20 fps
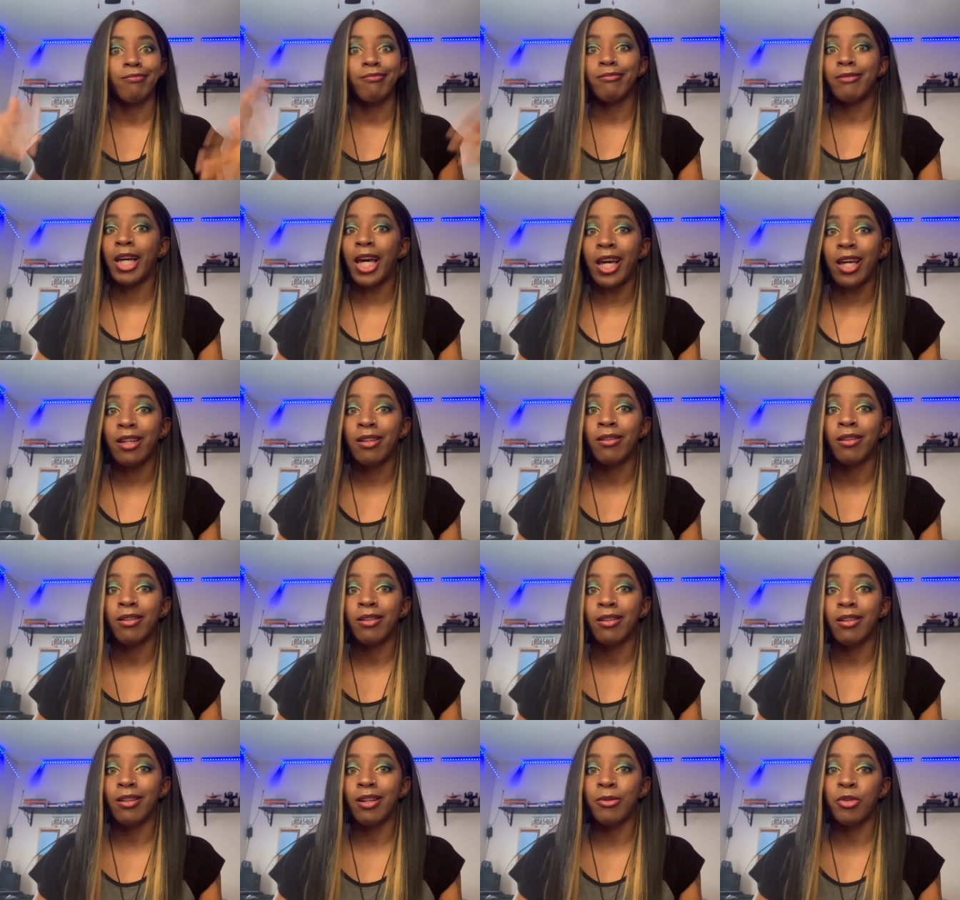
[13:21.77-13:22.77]
Hey,
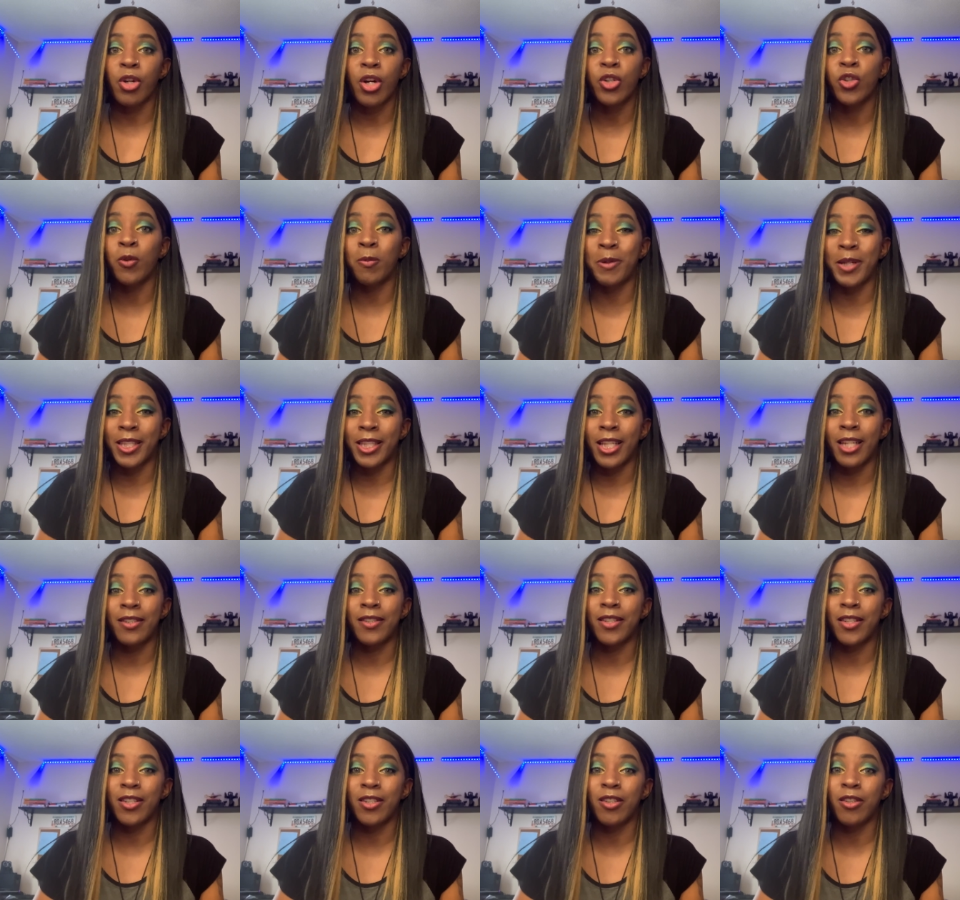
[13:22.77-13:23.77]
I'm trying to do big
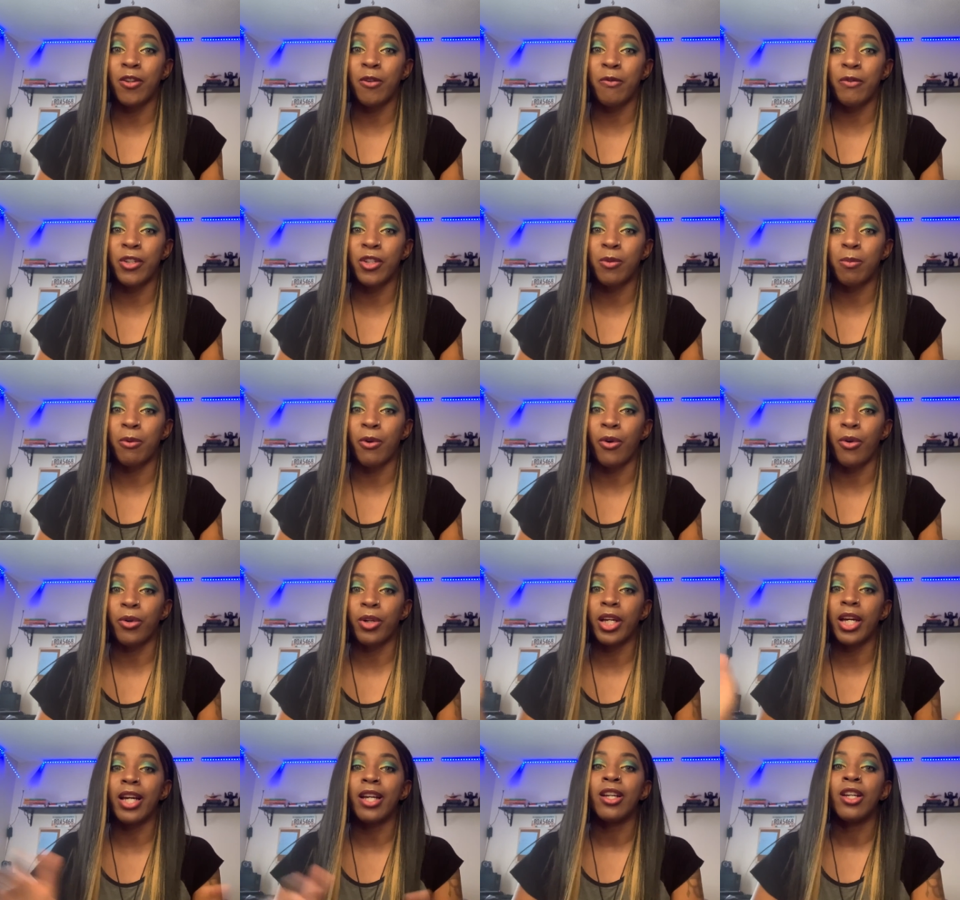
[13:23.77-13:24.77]
things in this little fishbowl,
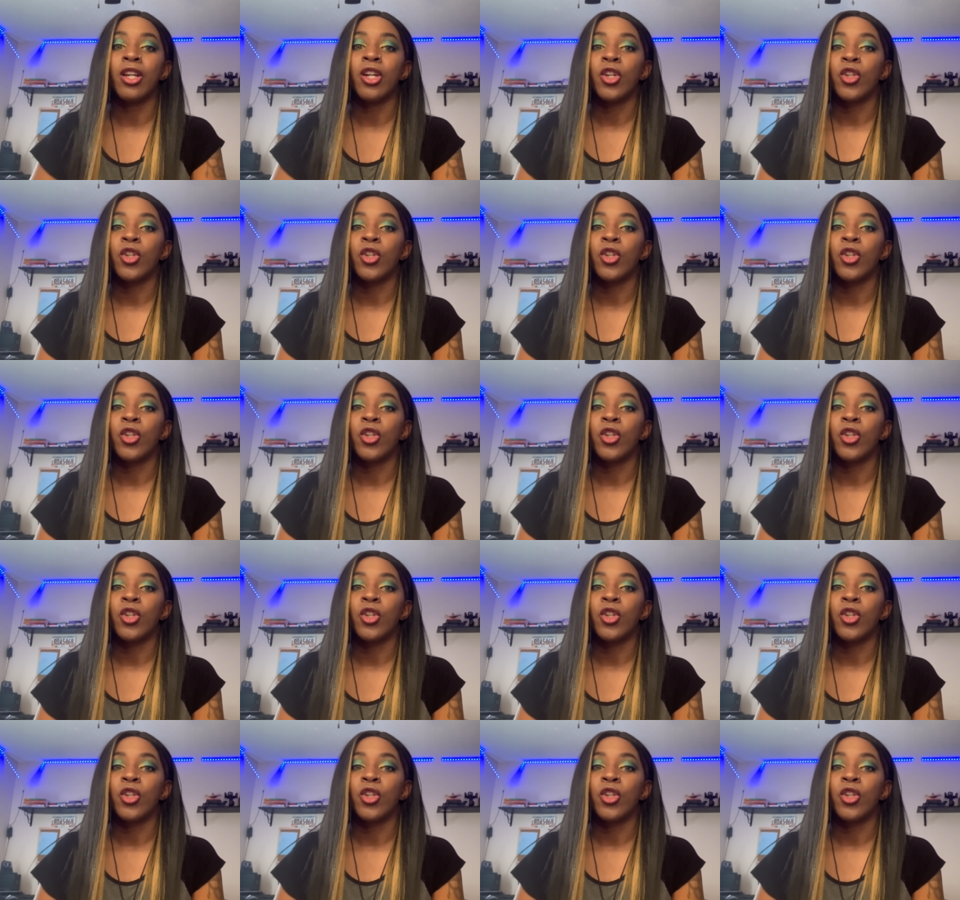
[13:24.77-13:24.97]
okay?